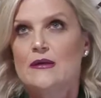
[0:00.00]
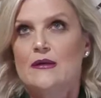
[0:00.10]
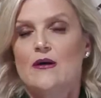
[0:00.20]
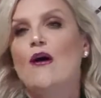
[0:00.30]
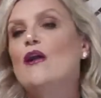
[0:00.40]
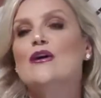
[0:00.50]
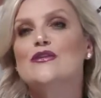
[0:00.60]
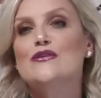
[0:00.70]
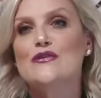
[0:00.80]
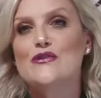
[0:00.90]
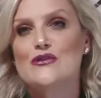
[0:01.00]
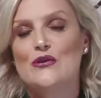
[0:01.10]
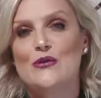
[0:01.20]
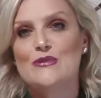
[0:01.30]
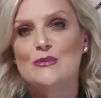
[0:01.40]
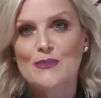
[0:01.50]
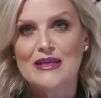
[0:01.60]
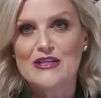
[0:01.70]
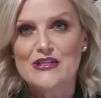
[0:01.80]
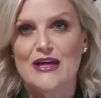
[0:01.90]
I like to use the term, to
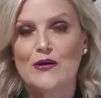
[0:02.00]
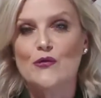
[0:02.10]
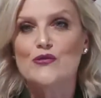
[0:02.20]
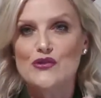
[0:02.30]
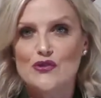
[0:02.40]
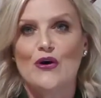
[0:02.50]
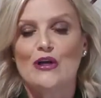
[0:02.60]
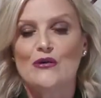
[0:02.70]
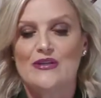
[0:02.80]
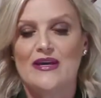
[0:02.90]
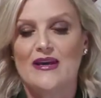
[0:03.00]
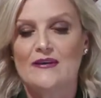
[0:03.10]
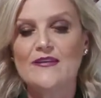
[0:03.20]
bleach out or dilute out.